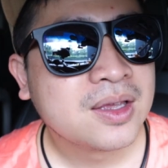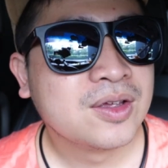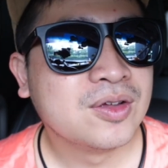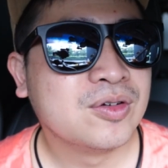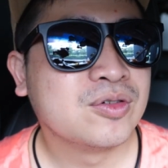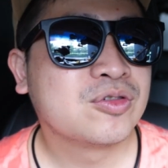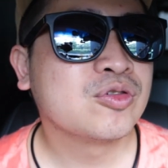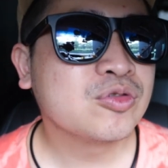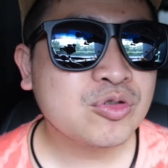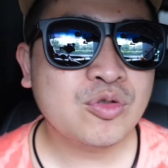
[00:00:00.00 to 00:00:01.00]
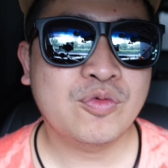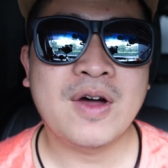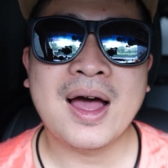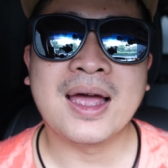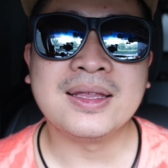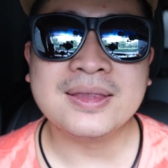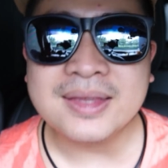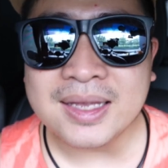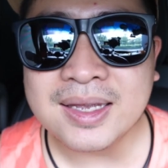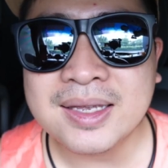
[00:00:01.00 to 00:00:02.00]
You know, so far I
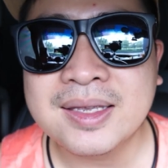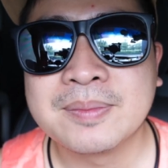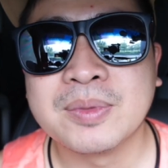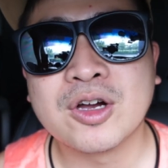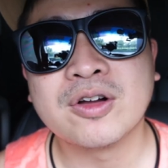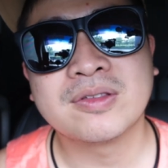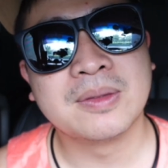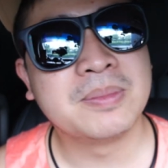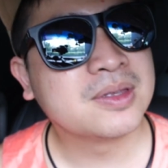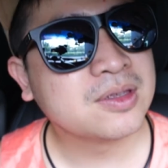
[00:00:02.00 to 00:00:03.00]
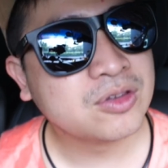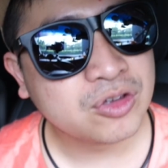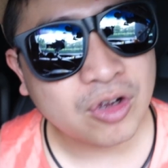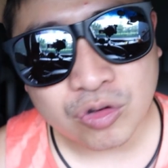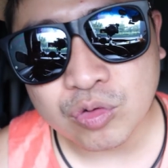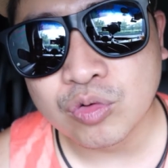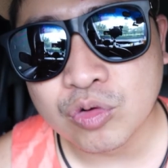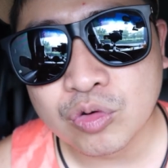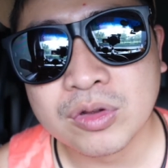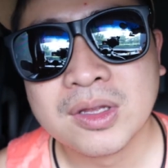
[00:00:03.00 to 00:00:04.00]
think because the business is not too
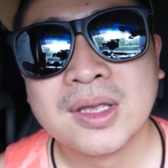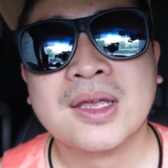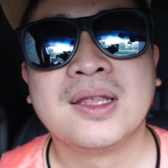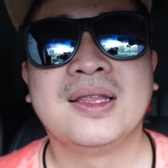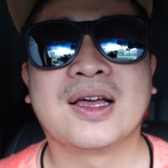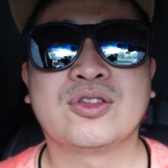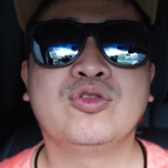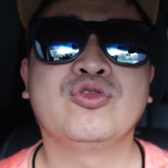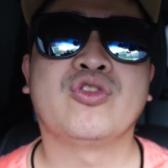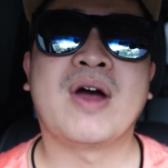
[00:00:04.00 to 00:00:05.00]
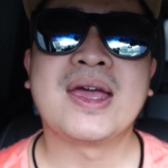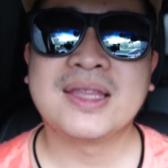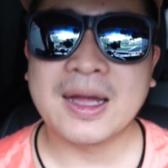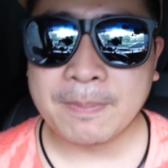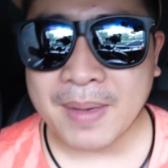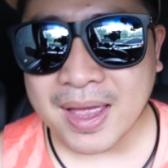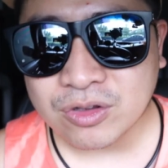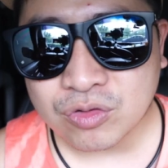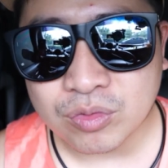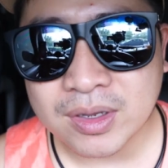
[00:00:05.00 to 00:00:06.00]
good, they are still trying their
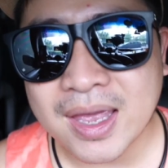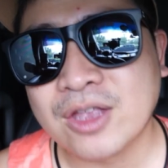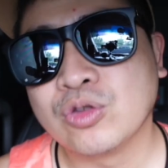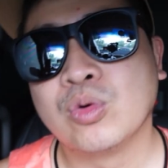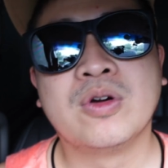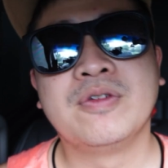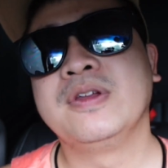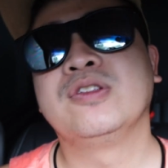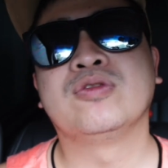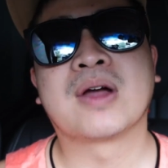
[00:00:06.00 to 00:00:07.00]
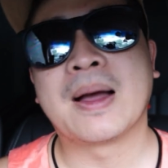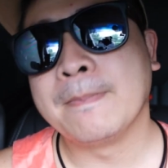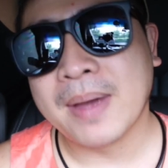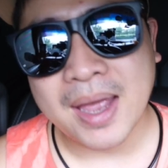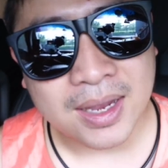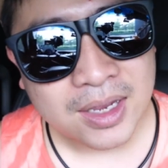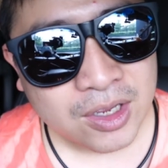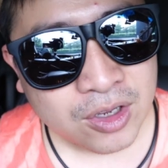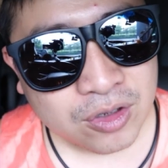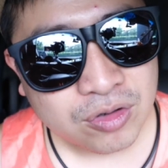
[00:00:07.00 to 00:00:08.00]
best to get tourists to come back.
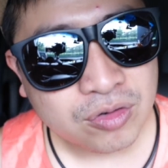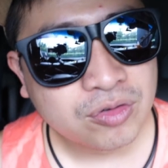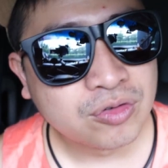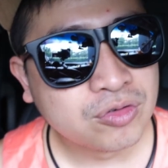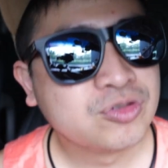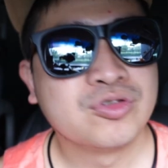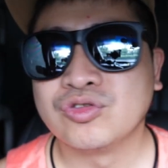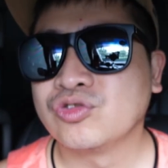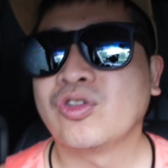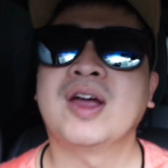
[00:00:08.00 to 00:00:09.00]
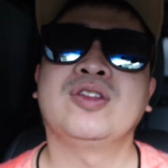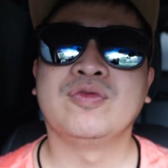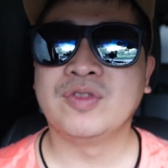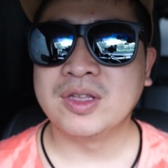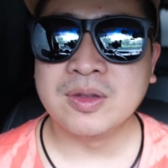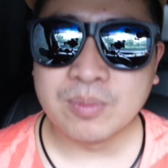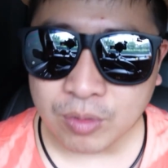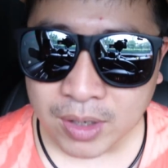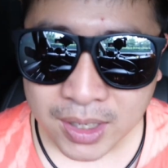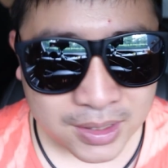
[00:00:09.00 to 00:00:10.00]
So you should try to visit
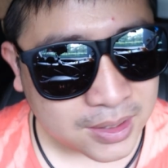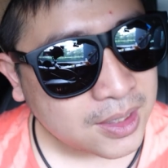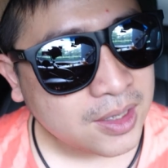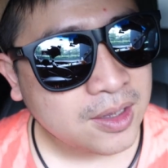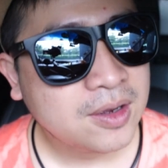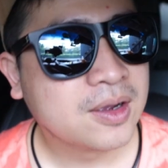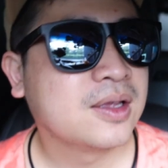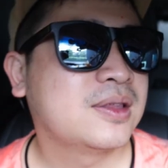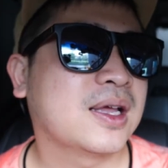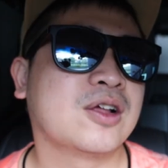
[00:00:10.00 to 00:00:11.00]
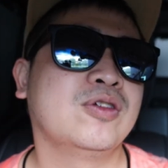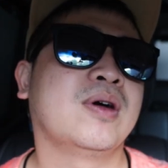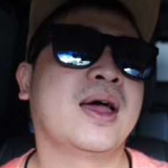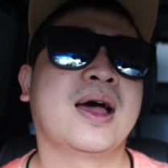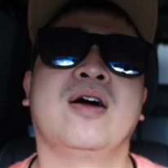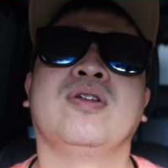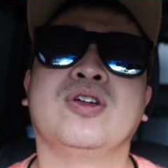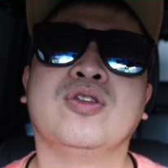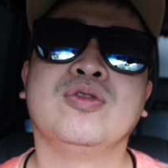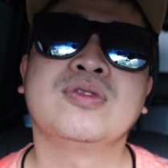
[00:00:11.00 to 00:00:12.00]
Bukit. Okay, take a look at how it
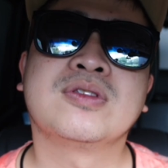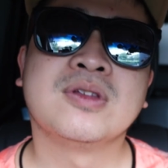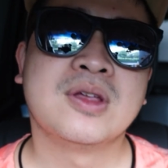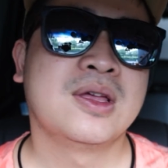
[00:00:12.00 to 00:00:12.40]
goes.